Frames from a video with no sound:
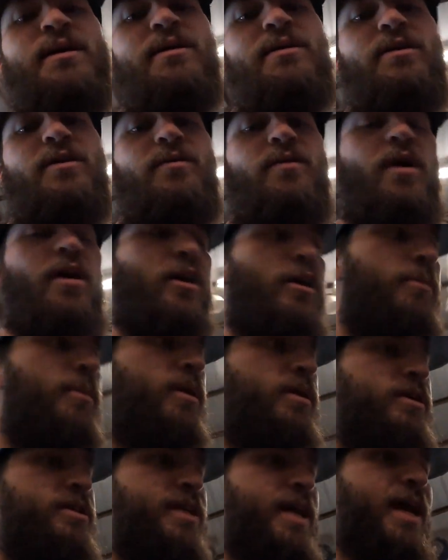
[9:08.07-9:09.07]
New rocker
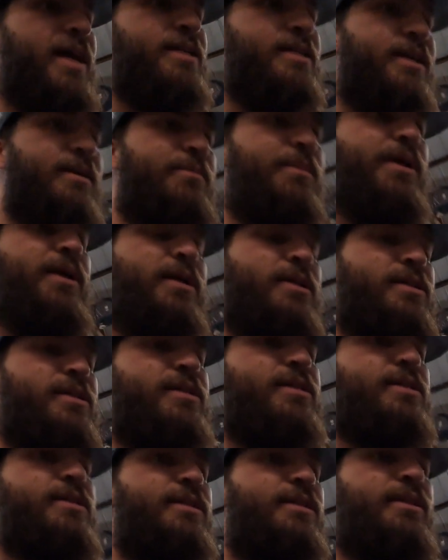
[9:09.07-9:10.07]
box gasket because
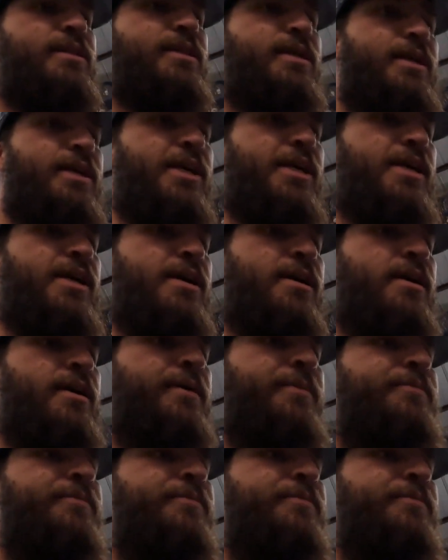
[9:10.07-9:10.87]
it's leaky.